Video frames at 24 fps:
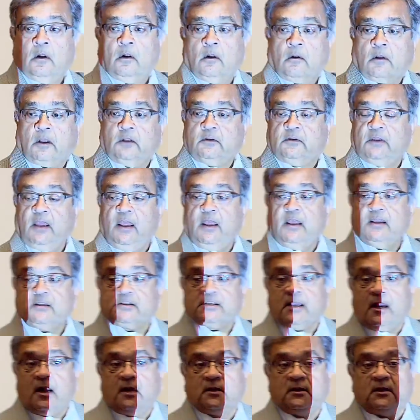Because these
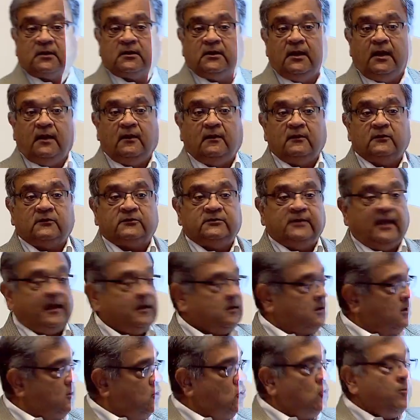are the things that
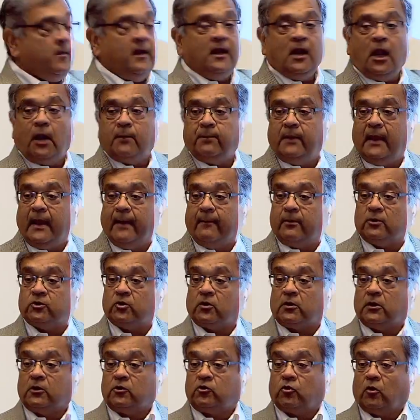you may not be able to
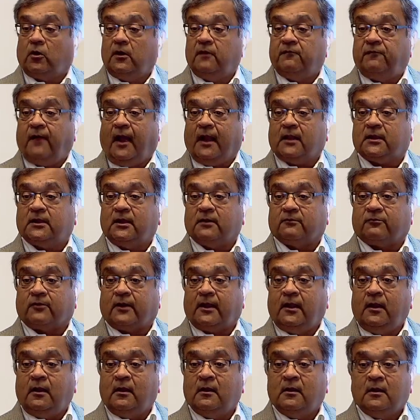control
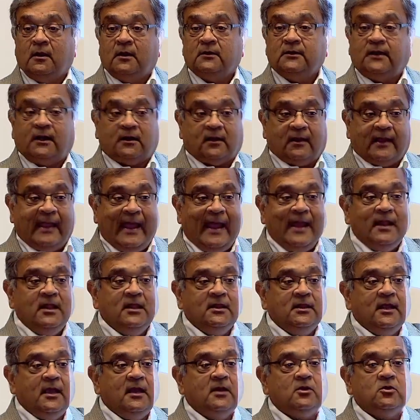effectively, that can
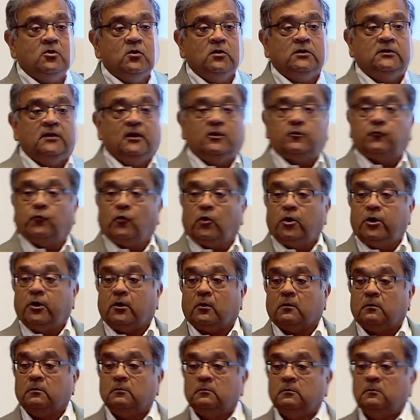they do this for you?
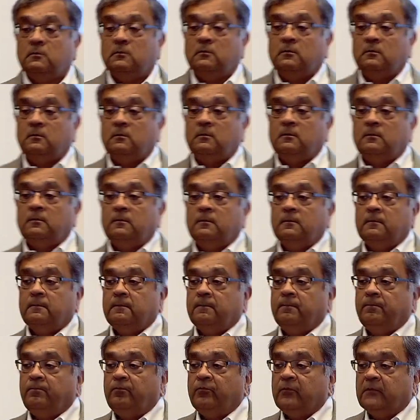
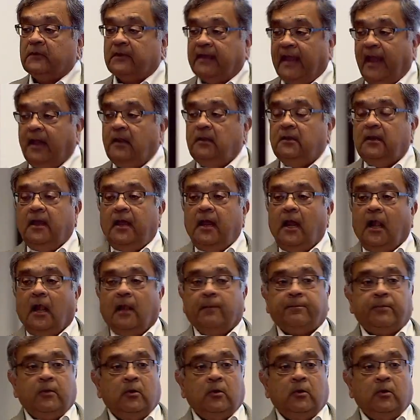Can they help